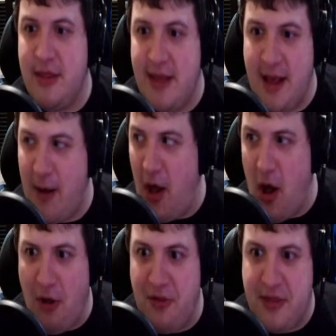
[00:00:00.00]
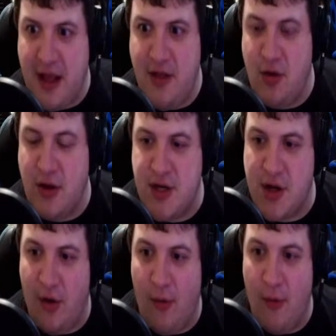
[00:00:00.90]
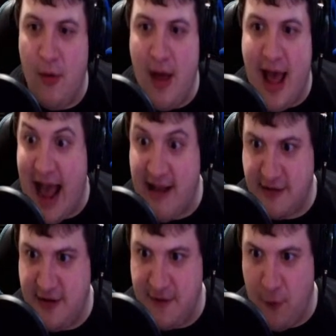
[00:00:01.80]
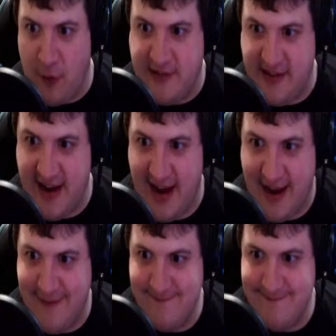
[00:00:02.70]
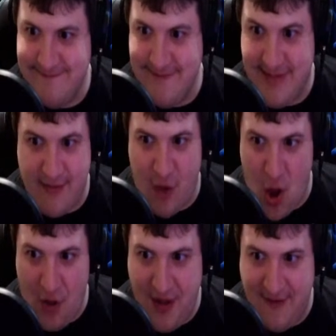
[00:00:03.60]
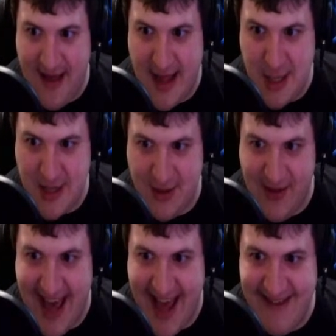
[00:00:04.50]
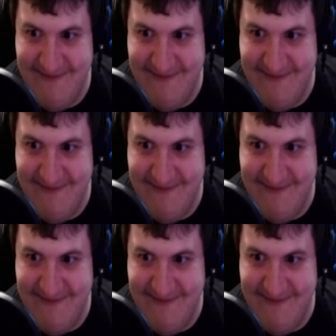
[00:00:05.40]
think about all the things you can do as a divorcee. Think of all the advantages you get.